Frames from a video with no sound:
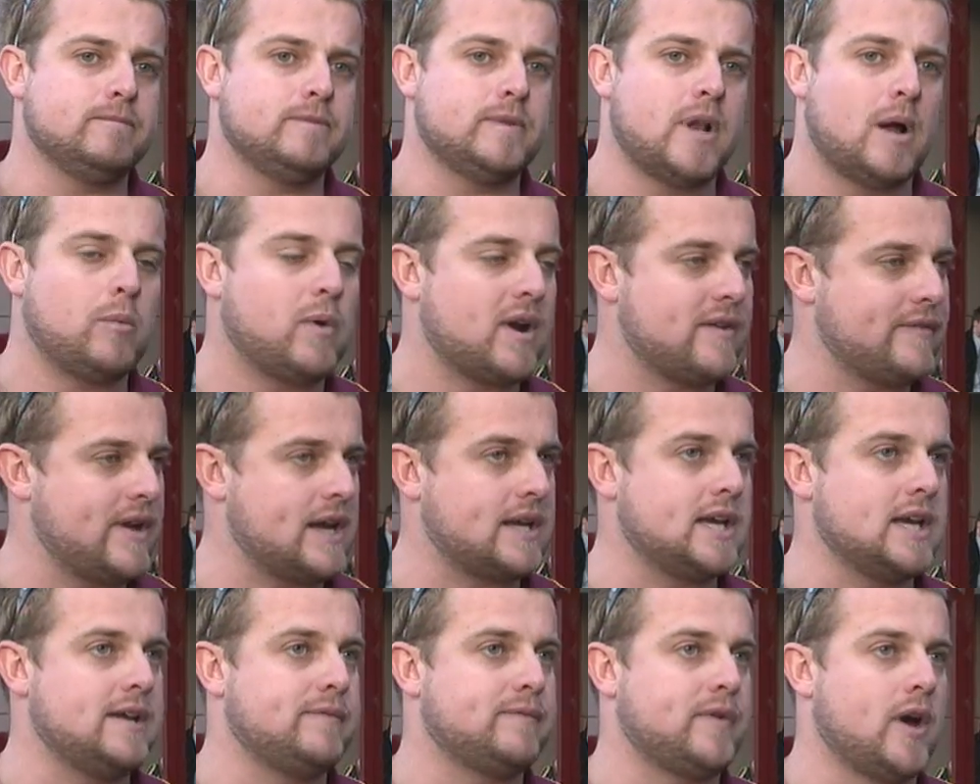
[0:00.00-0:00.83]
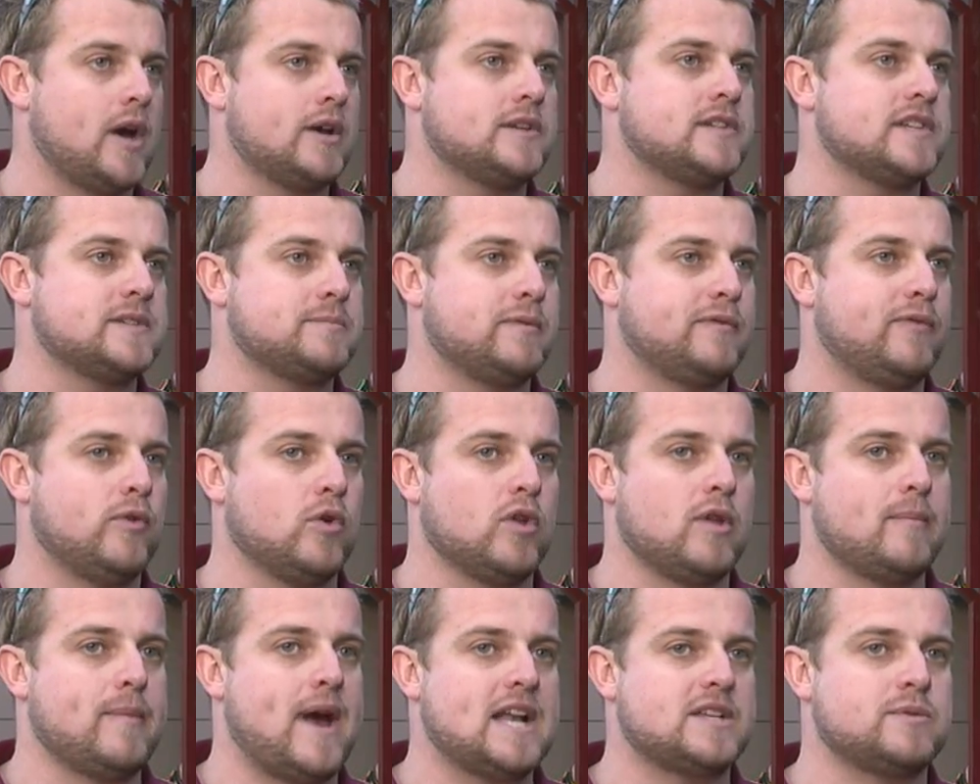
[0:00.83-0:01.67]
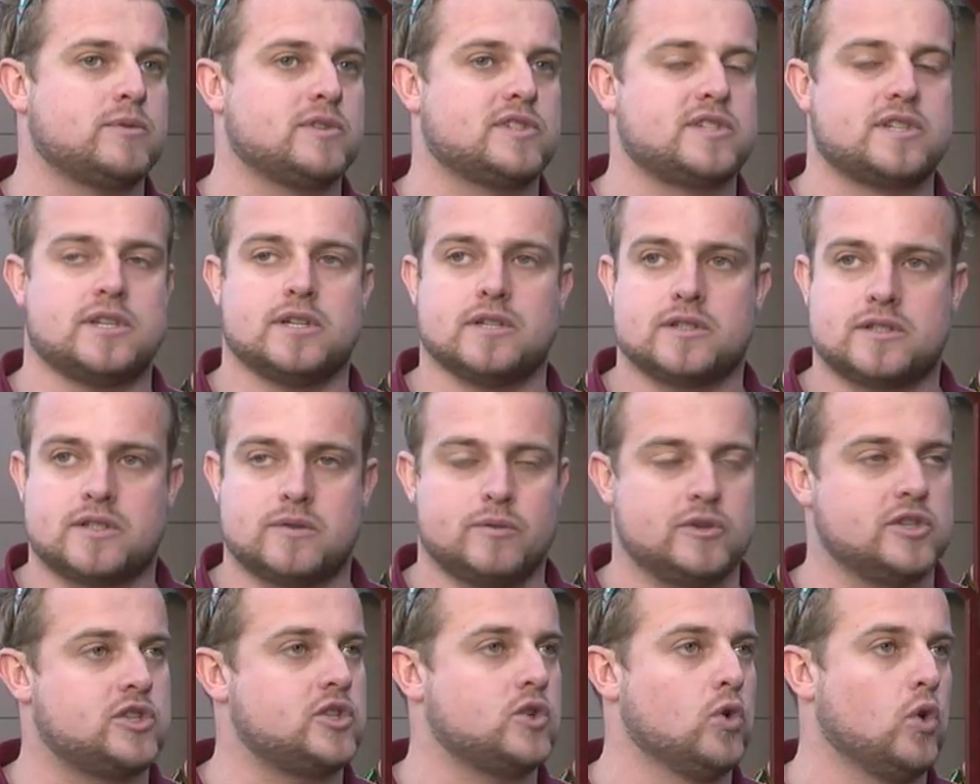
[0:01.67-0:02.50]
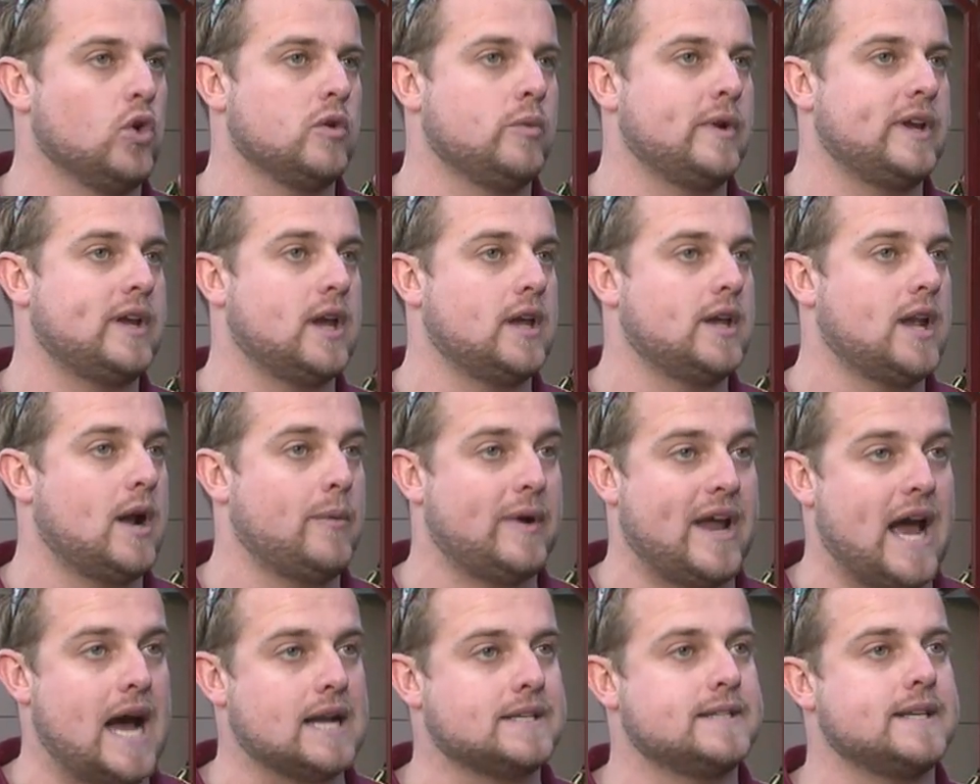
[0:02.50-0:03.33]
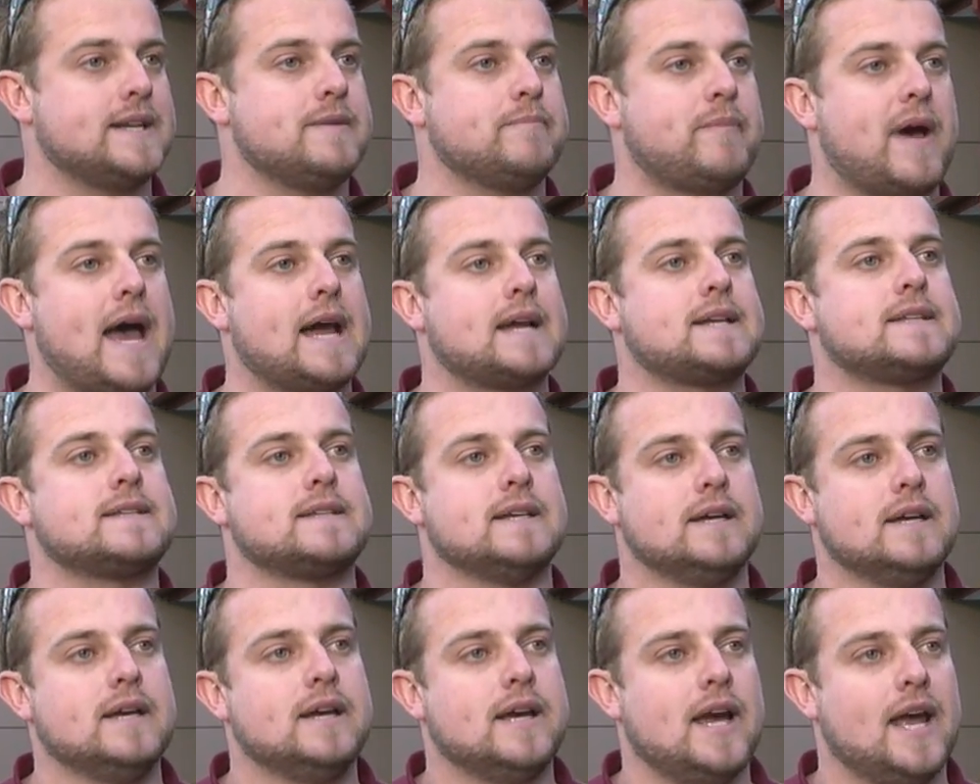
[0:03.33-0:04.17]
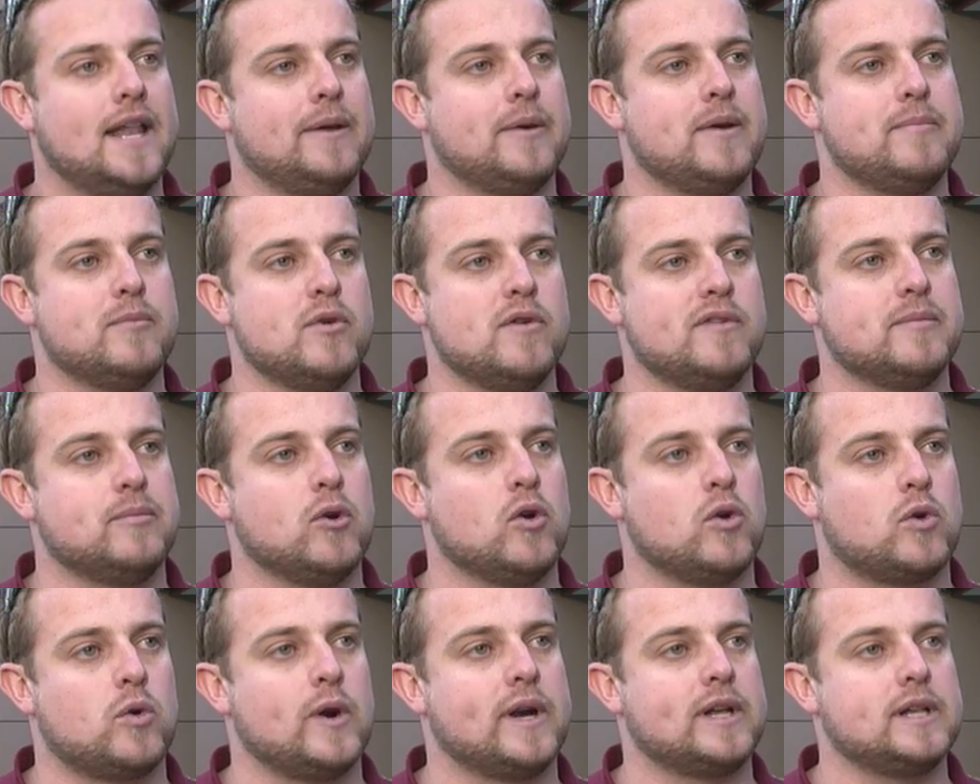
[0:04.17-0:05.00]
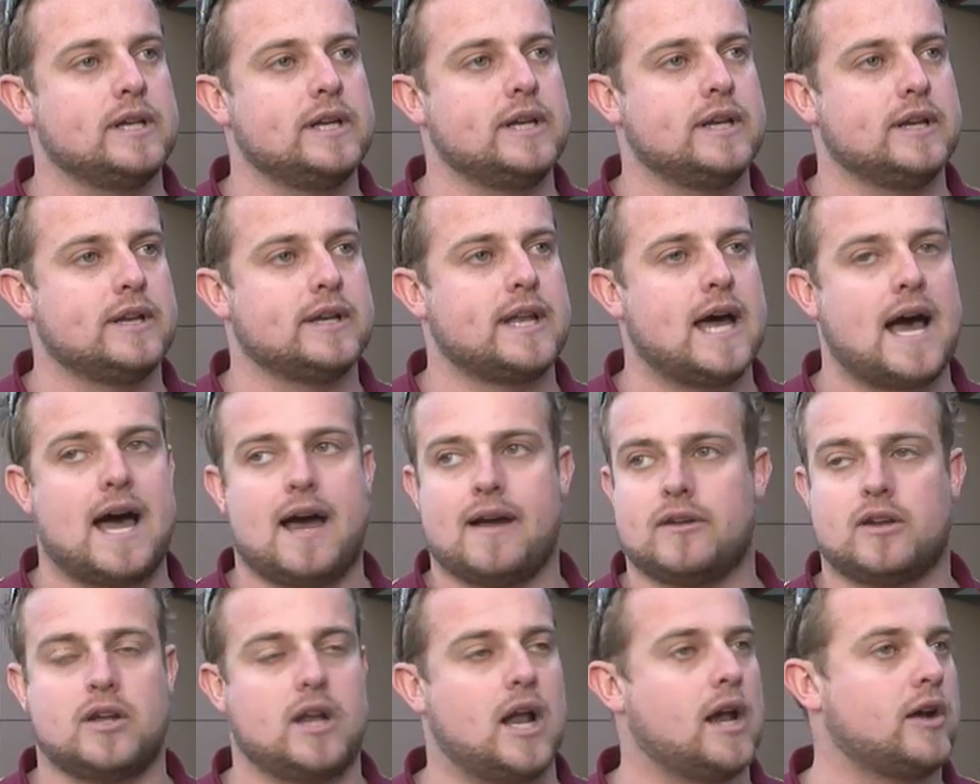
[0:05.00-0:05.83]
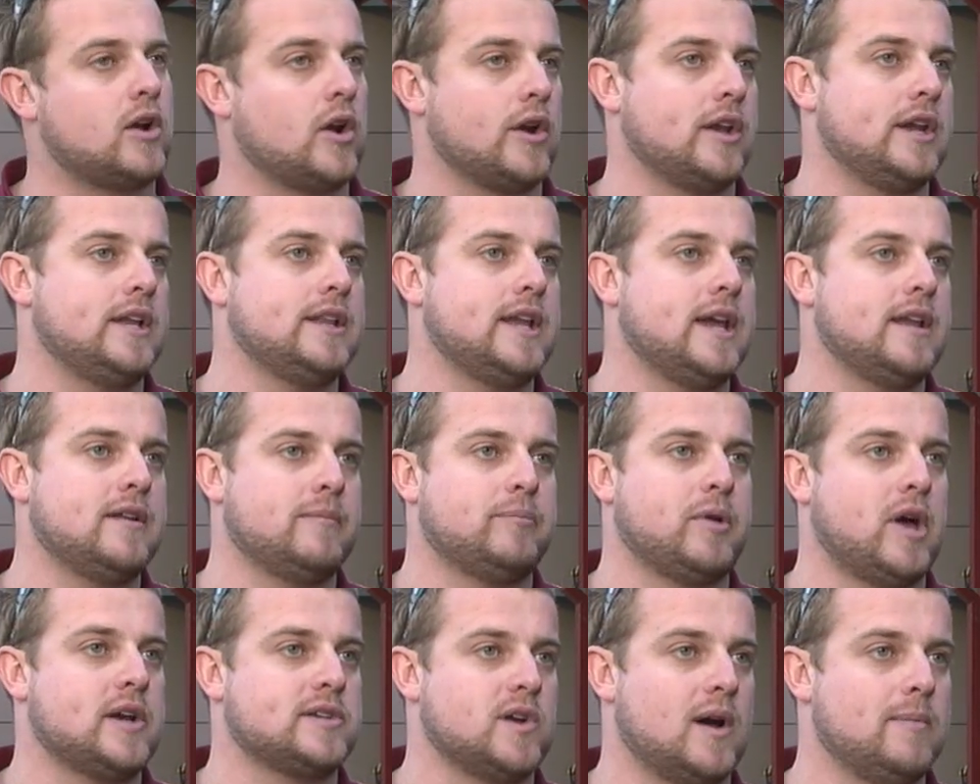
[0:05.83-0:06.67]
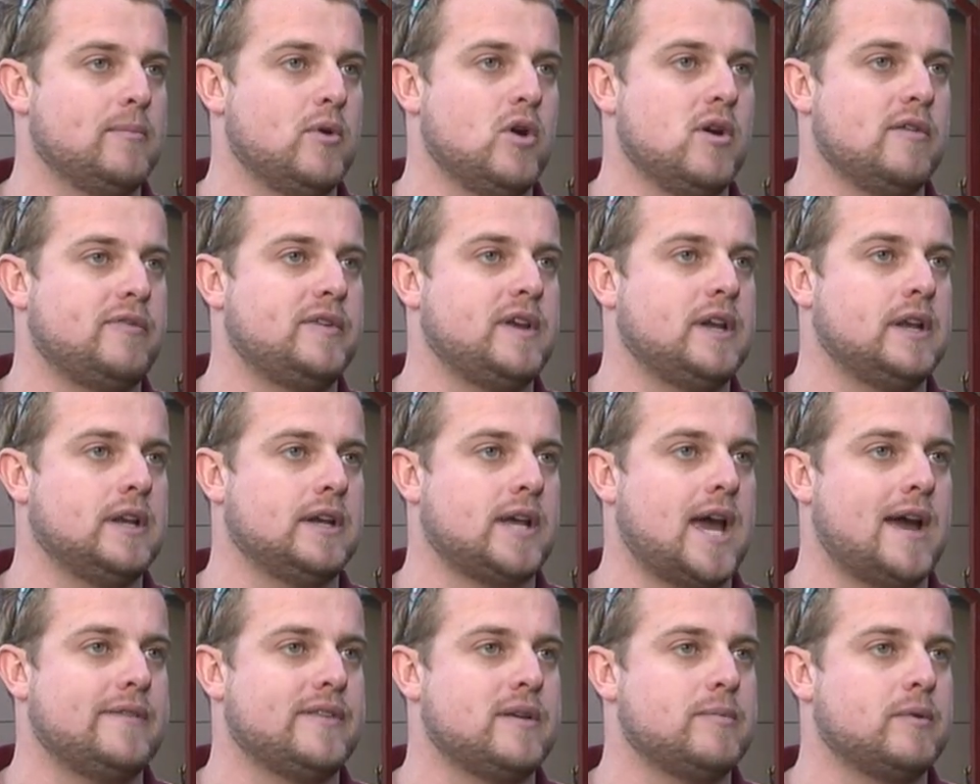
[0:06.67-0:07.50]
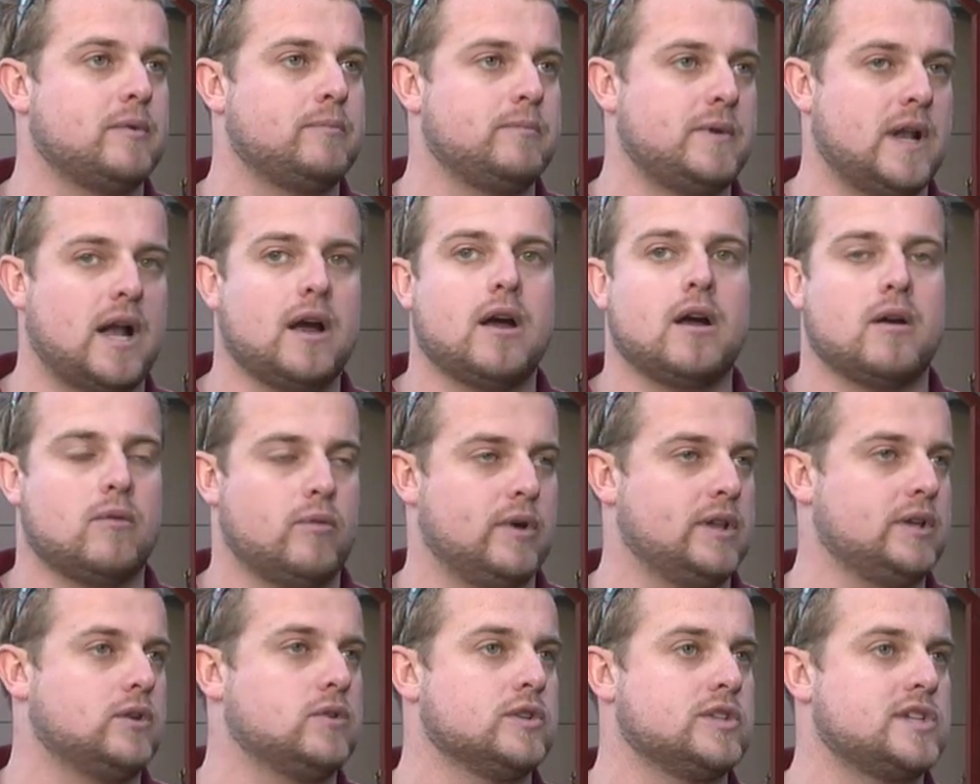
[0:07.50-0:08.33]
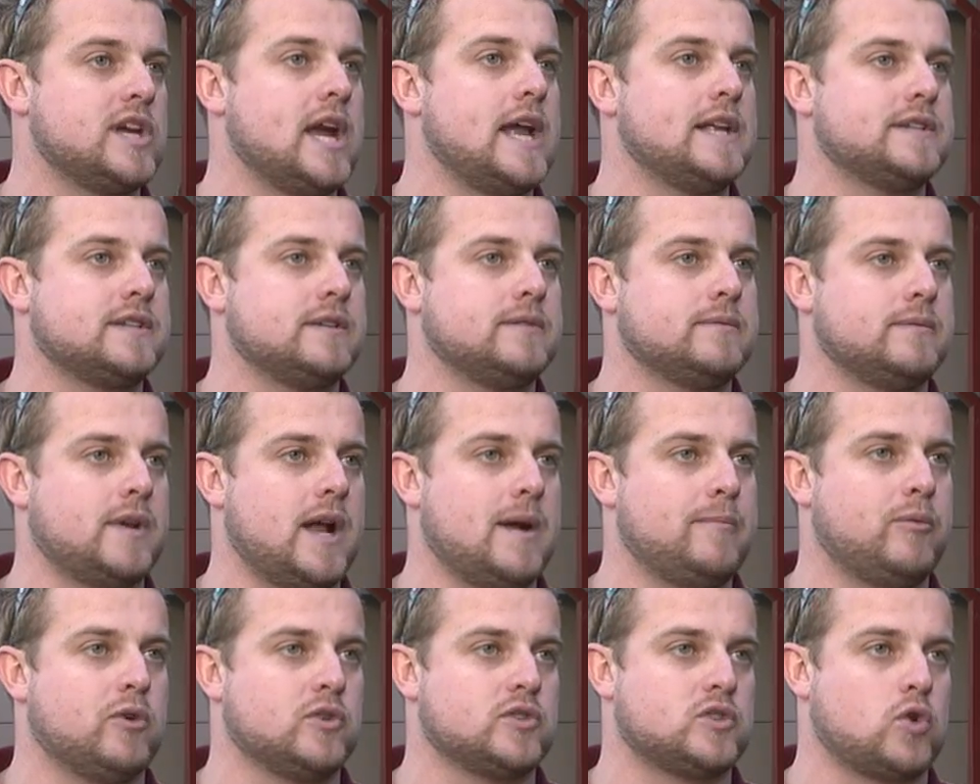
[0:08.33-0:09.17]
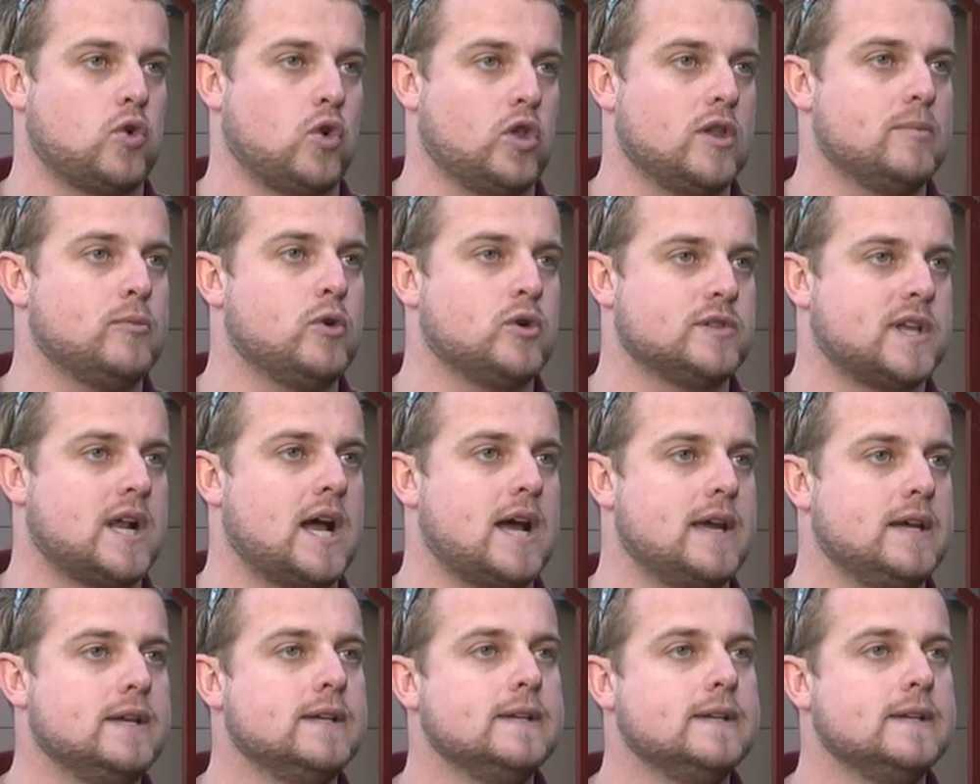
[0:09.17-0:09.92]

one of our key focuses before the match was to ensure that we hunted in packs and that we moved the ball quickly and, got it in there to blokes like Murphy and gave them a really good chance to, put a score on the board today.